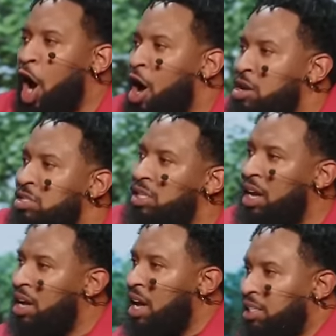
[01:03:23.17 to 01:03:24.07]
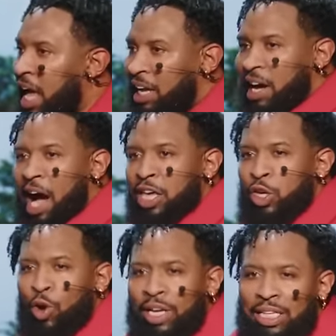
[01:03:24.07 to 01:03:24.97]
arts, that God,
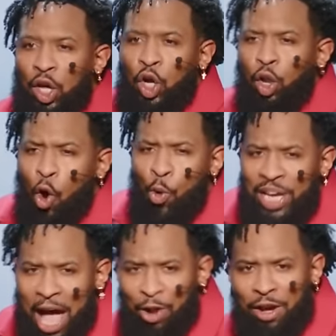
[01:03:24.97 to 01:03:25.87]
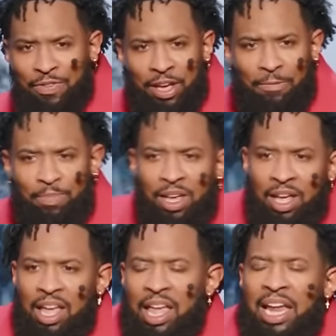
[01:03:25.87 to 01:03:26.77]
you'll get the glory out of it.
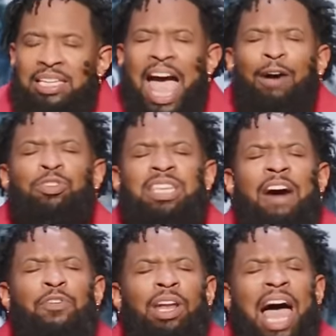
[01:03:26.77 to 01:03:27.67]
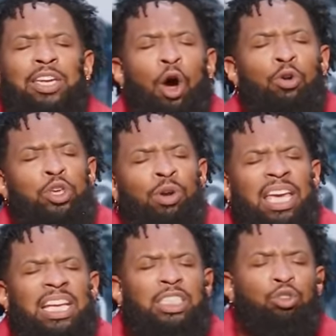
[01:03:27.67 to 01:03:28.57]
Now, devil, I know you
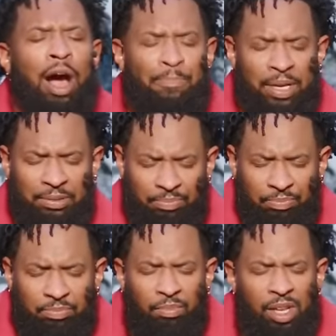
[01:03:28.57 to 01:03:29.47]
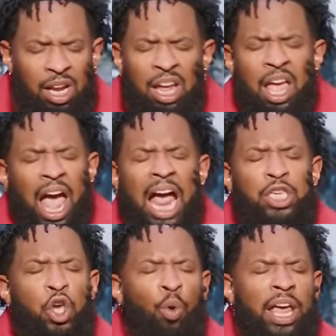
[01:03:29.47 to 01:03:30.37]
eavesdropping. And
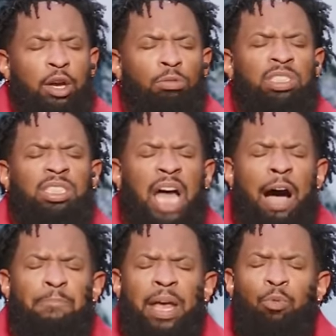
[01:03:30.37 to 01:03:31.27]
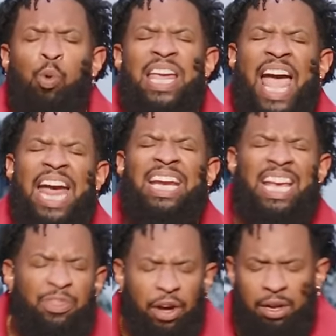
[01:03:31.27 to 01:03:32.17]
you ain't gonna stop, and we ain't
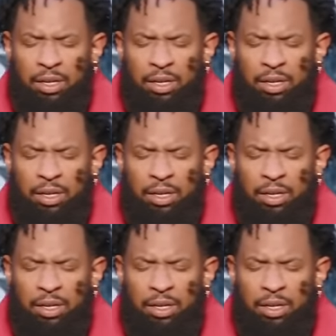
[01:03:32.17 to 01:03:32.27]
either.